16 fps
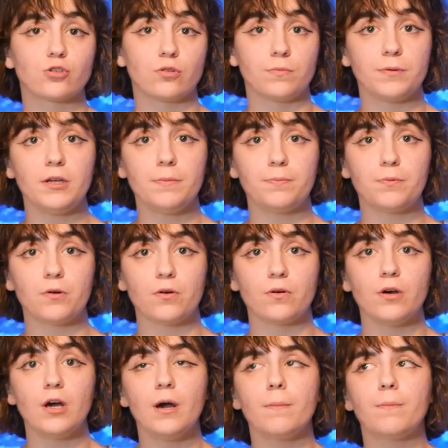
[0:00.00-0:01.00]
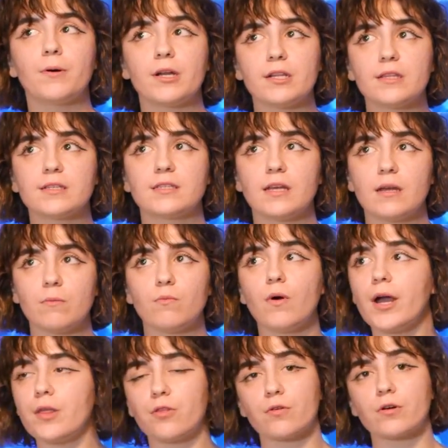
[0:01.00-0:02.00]
people, but in the same
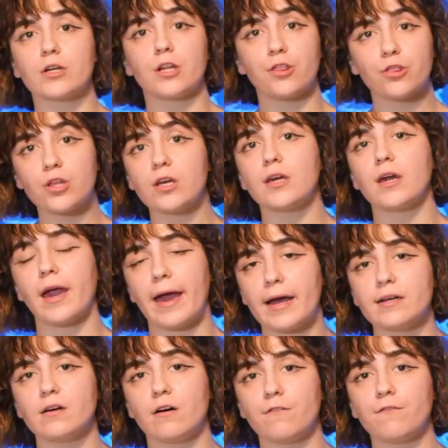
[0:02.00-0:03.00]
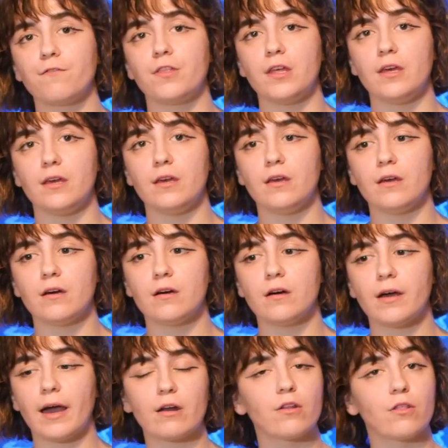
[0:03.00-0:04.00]
way, they're going to think out of the
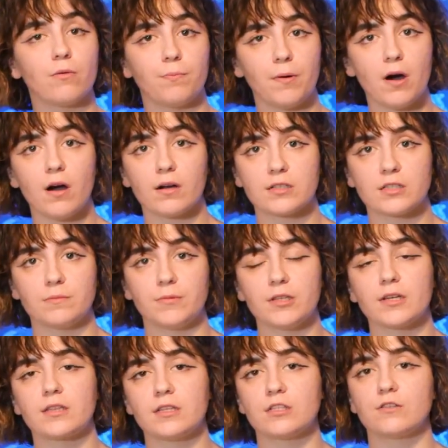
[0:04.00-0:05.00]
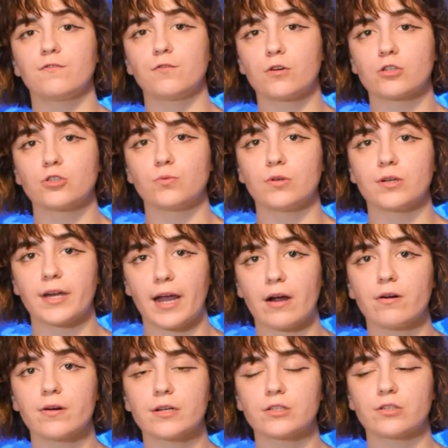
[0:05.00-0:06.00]
out of the box and be like, this virtual
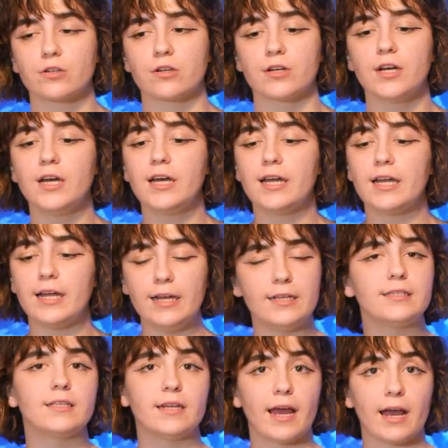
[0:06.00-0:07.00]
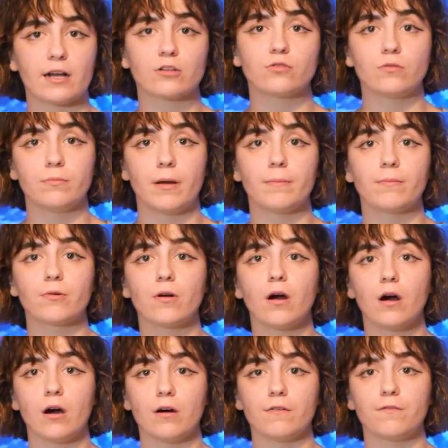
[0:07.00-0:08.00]
character is an actual member
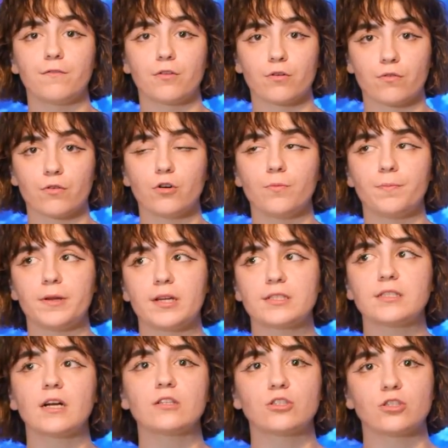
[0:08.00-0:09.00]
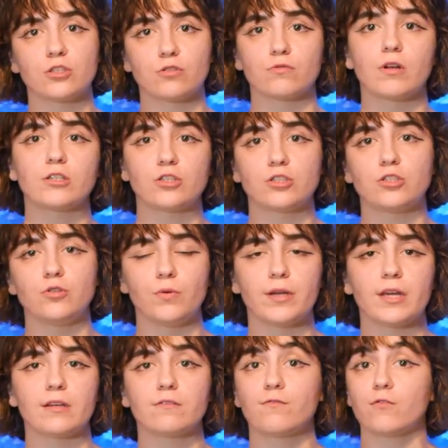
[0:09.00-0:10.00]
of the group. And it's not just, they're not just
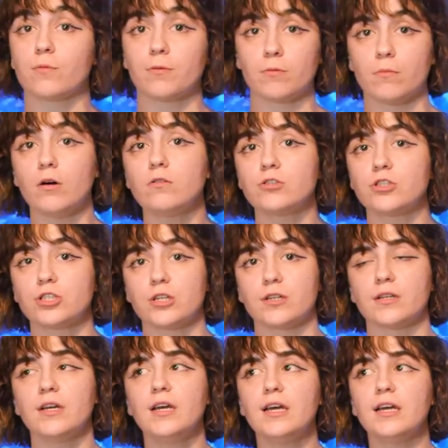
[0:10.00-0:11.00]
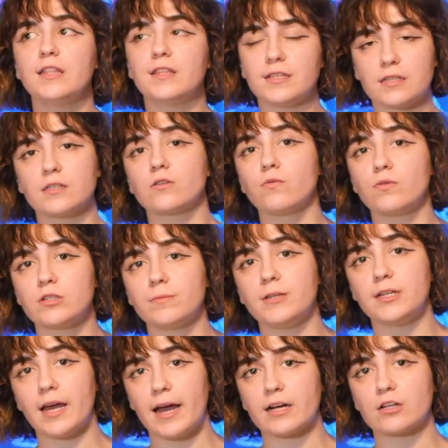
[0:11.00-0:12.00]
doing it for promotion. This is going to be
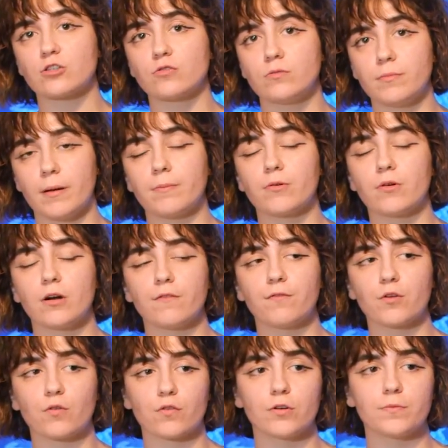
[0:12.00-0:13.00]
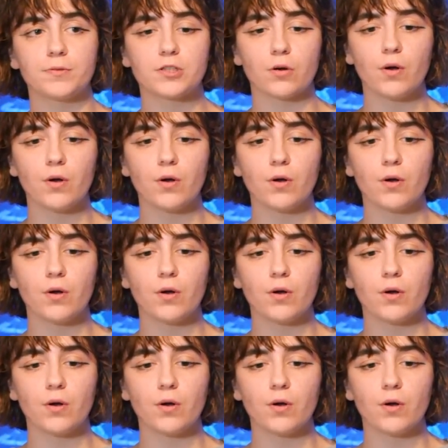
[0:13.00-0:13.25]
an actual member of the group. So